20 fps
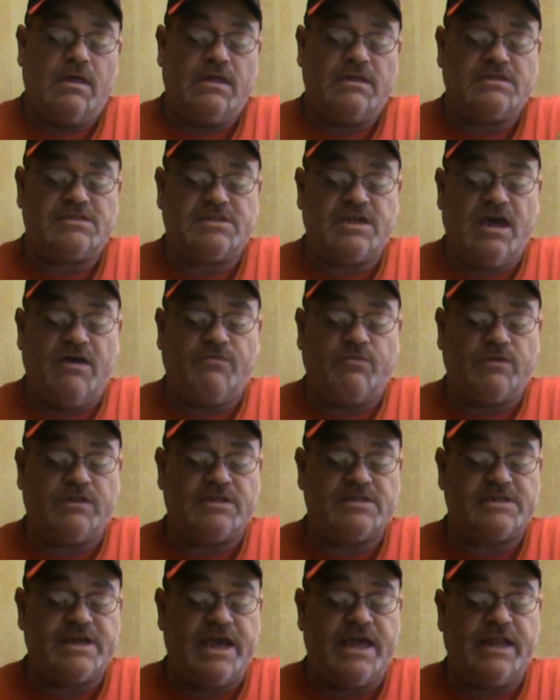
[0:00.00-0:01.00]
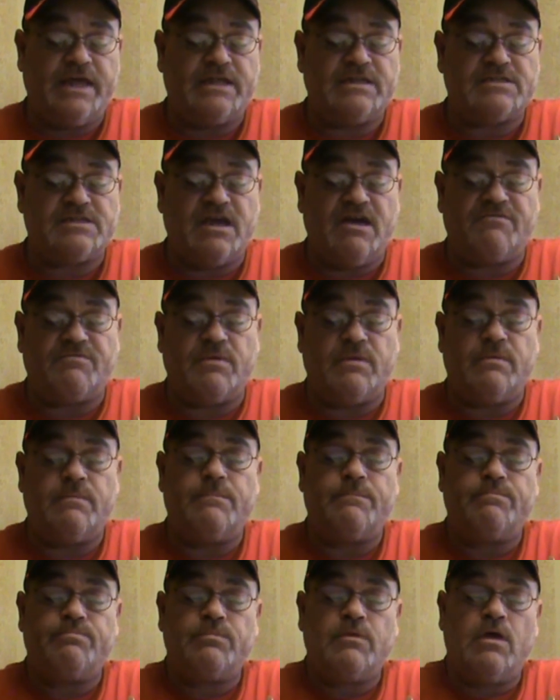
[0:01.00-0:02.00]
and stuff with the sanding and stuff, but
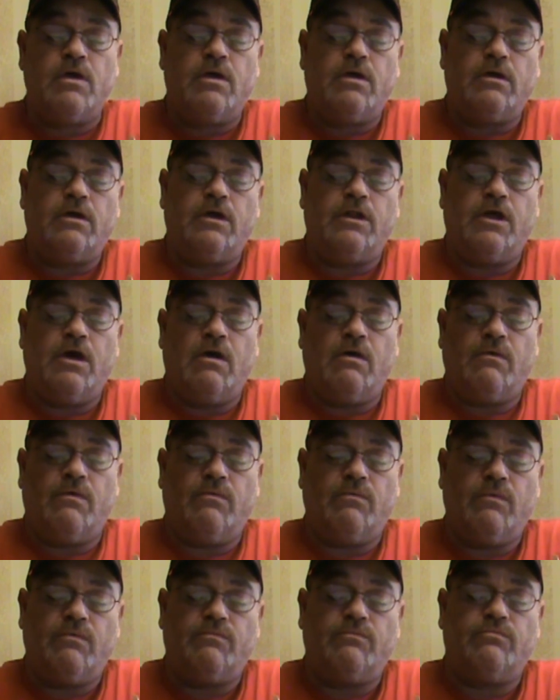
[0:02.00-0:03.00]
you know,